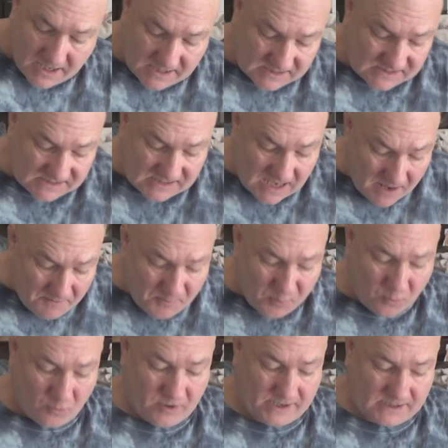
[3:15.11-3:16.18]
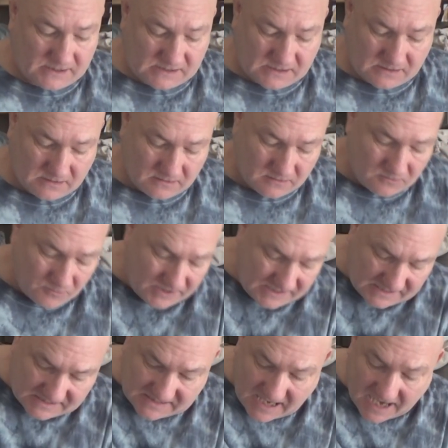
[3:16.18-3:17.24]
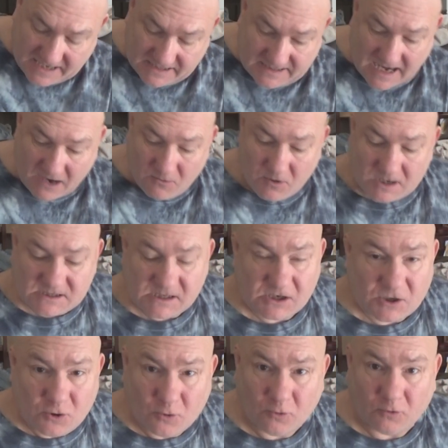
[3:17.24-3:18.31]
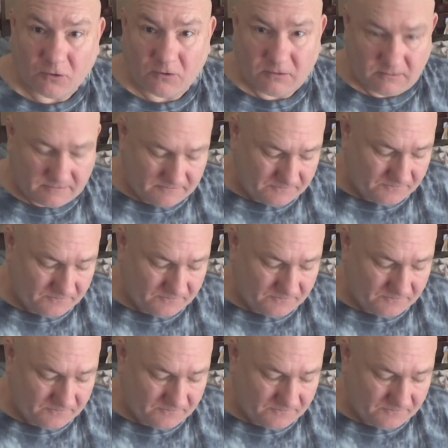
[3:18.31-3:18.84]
at some point we decided that wasn't cool